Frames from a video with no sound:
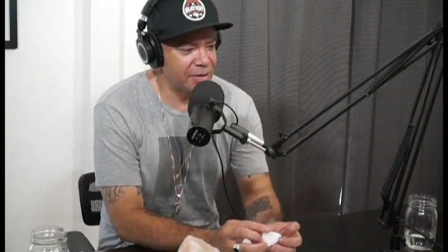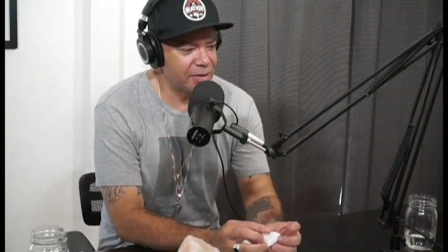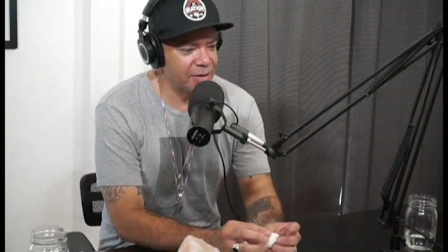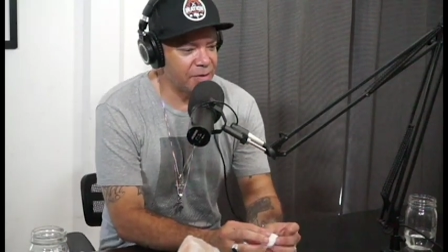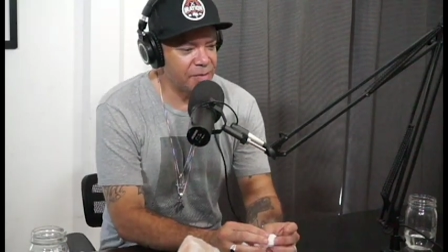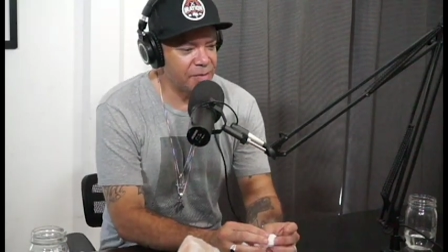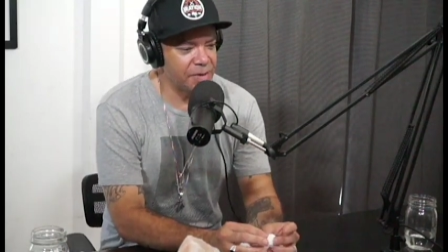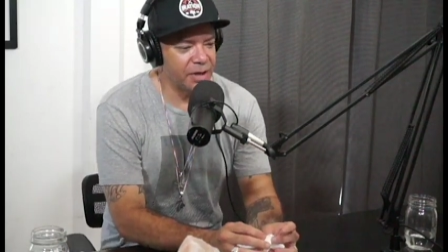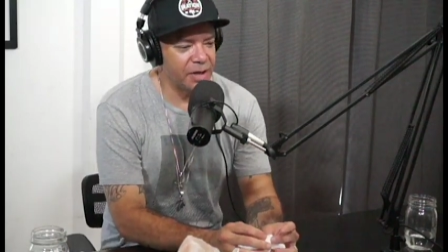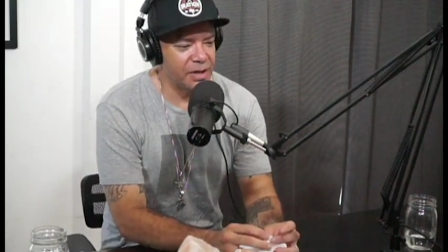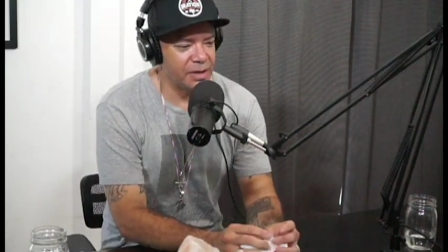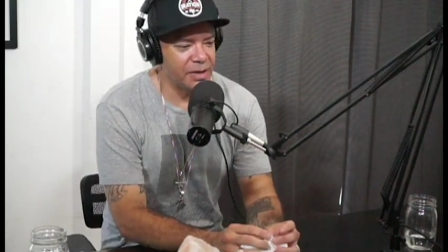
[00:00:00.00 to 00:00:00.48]
I
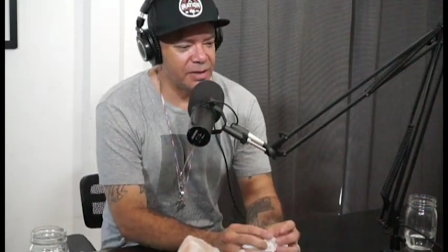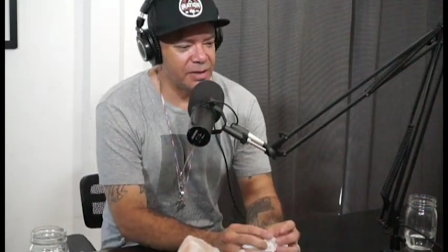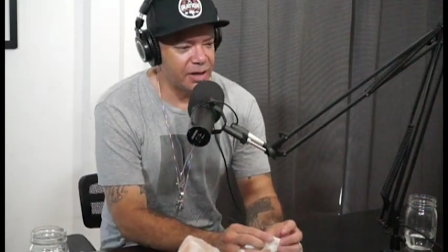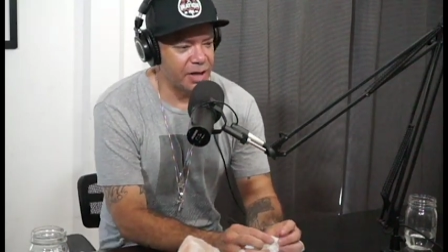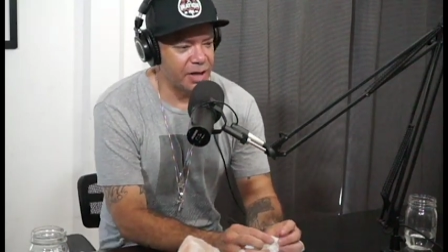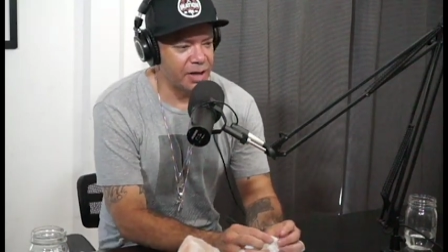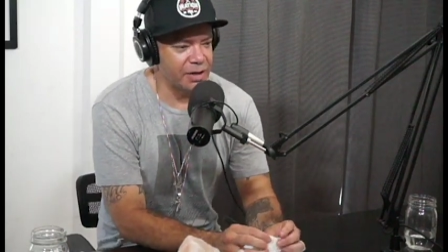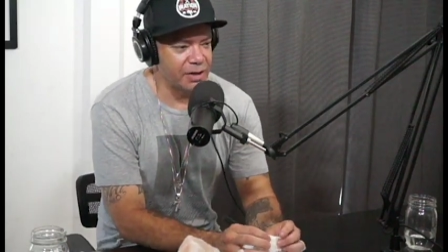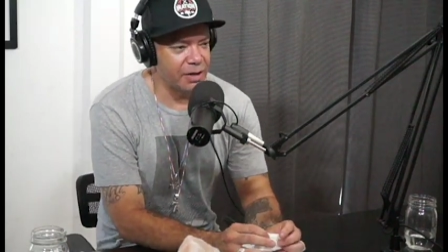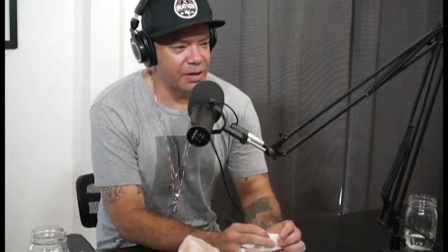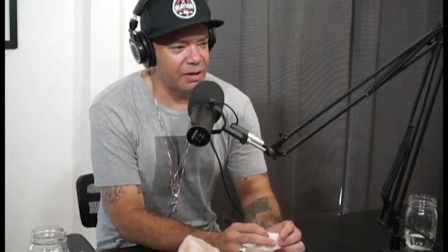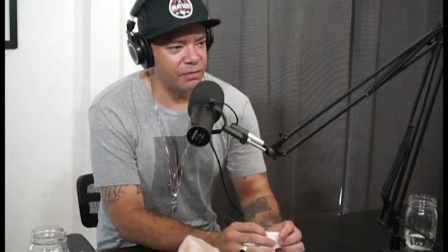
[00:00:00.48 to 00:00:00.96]
mean, I I
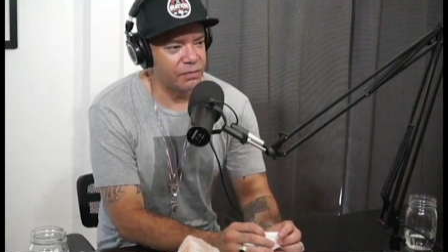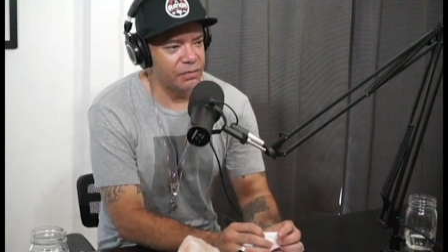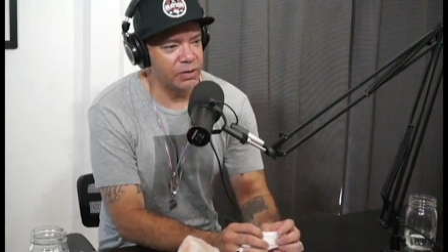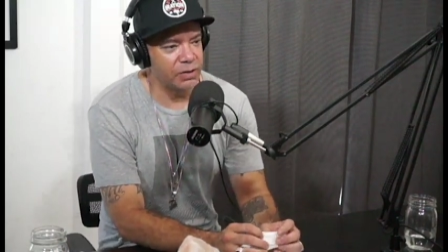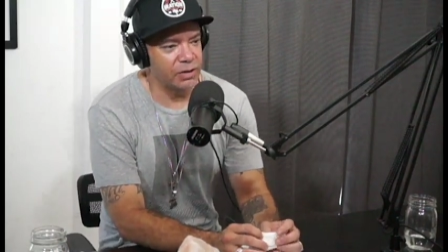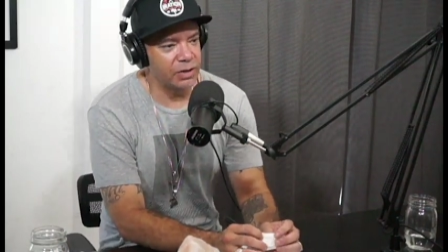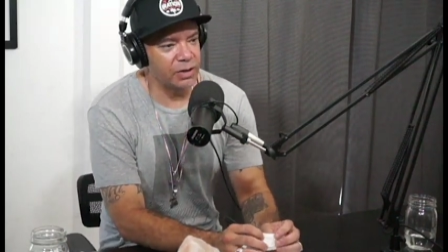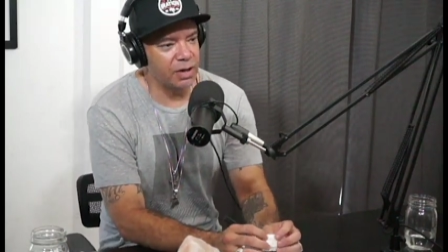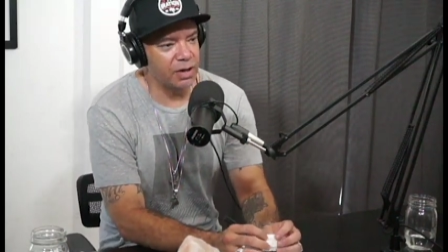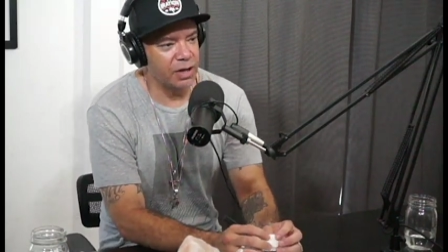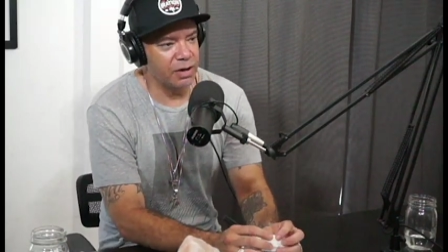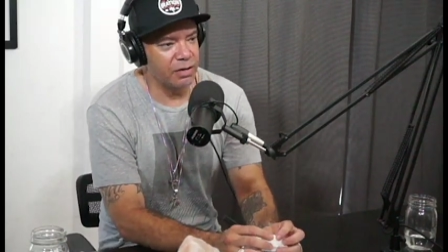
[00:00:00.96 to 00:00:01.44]

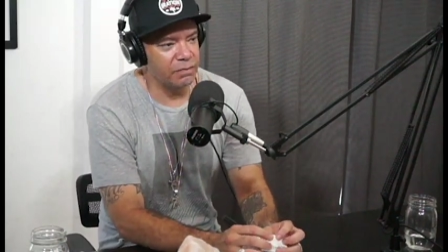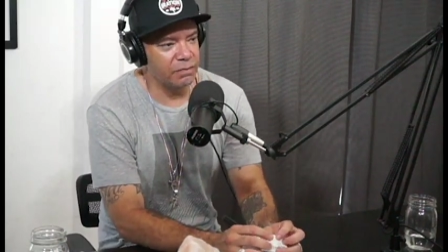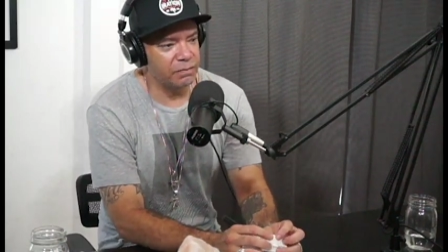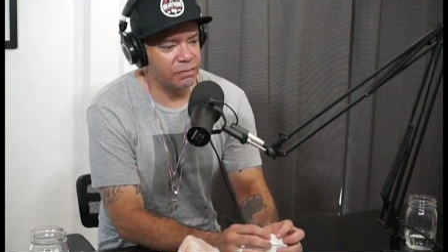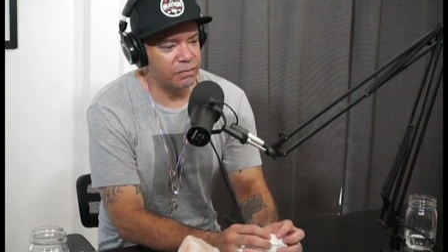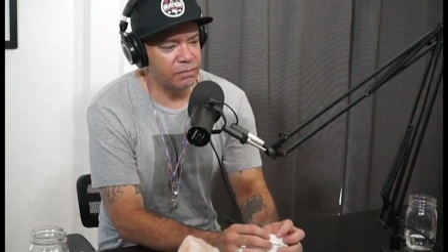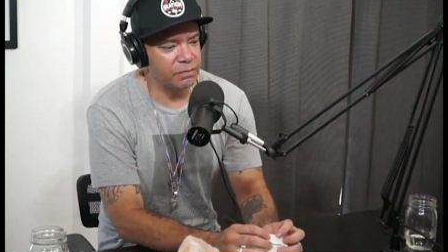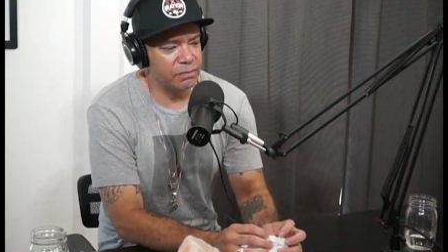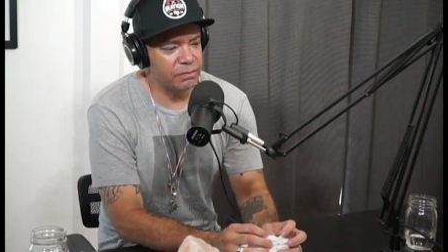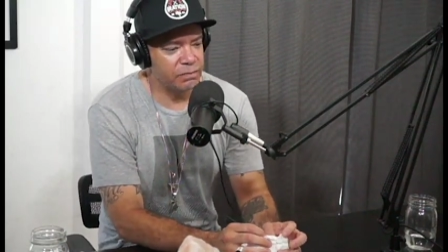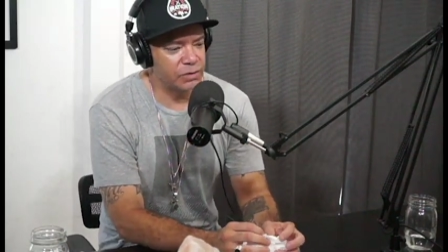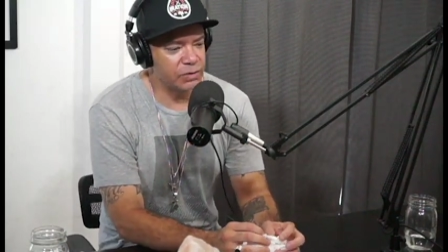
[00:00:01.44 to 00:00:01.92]
definitely have
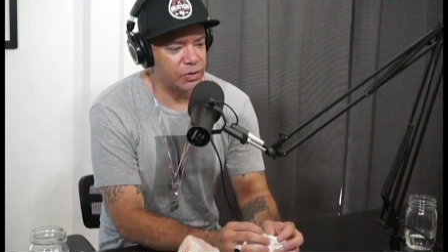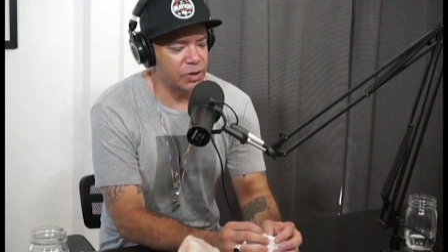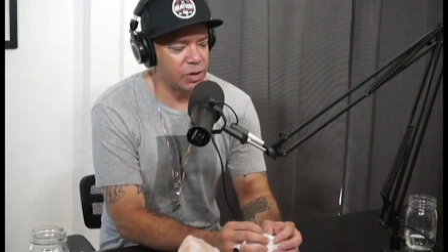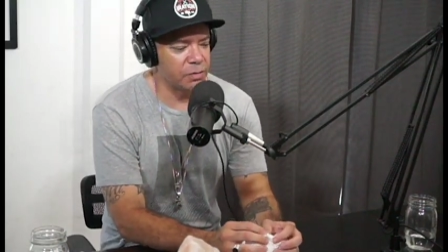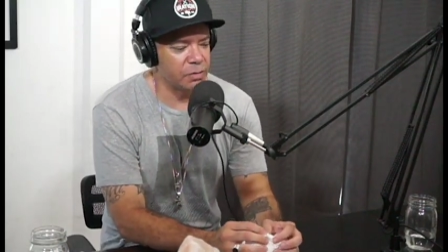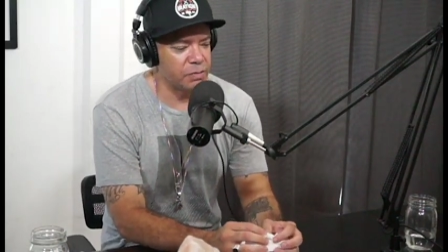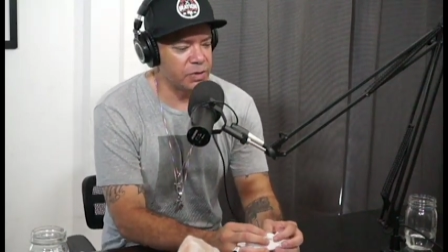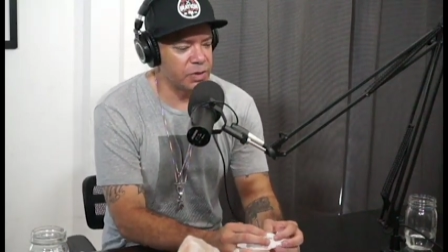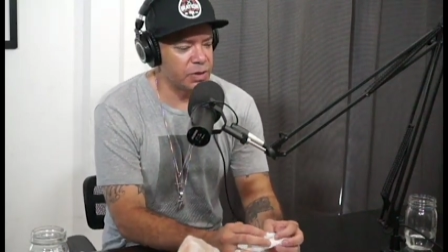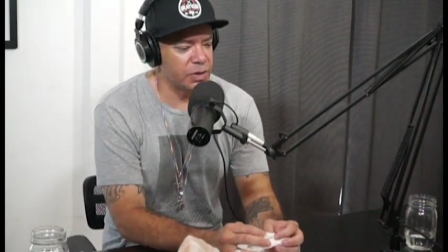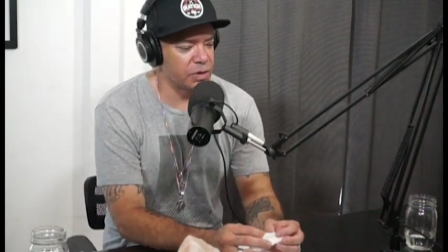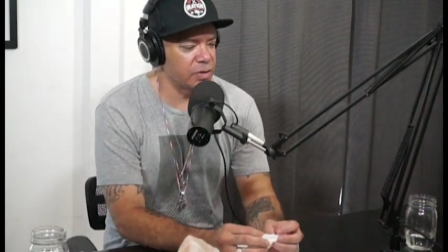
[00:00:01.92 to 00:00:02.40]

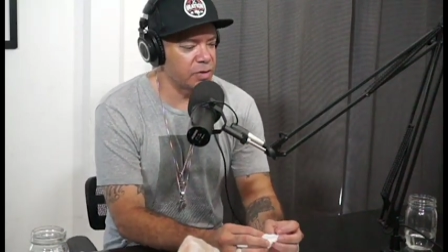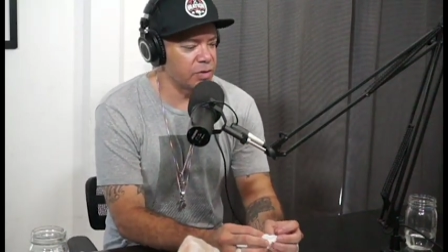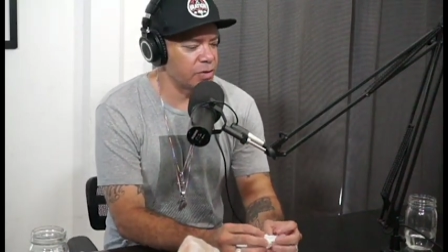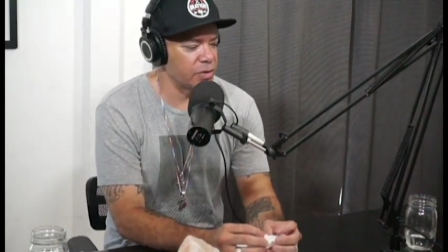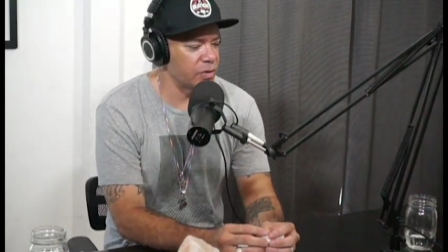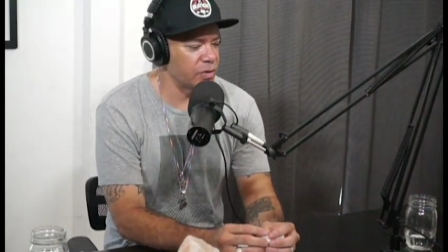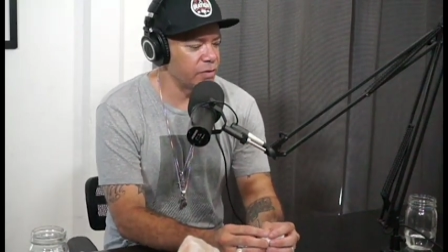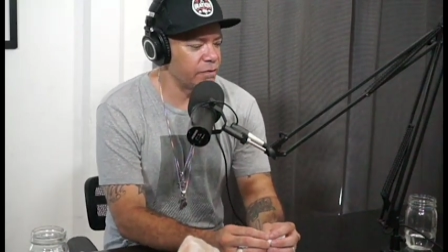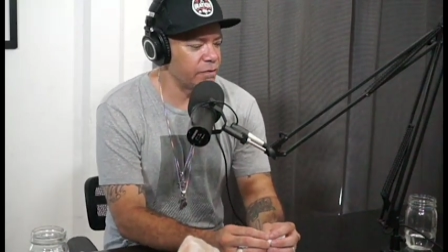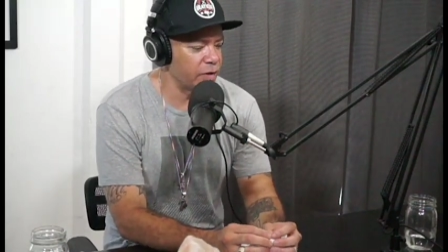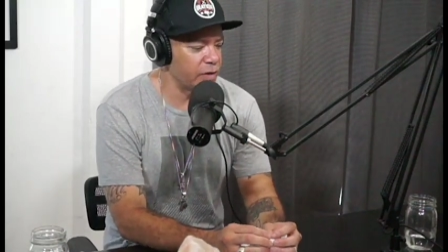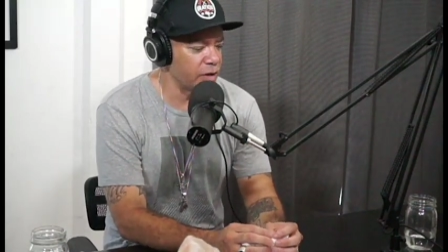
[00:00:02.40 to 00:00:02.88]
jumped into
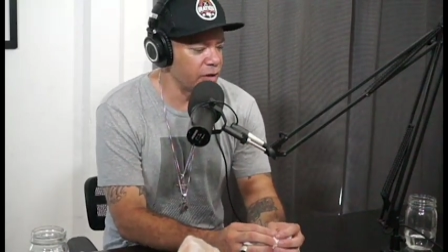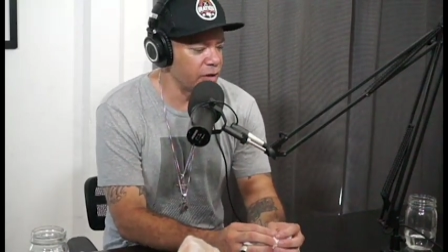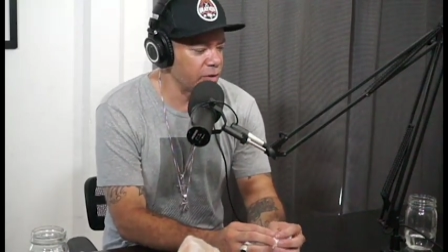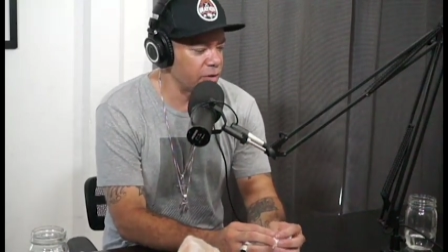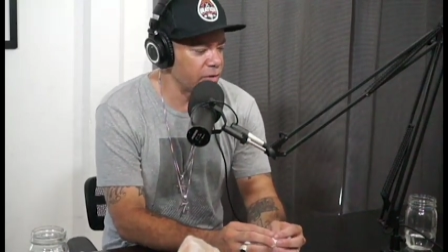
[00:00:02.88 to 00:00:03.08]
the faith,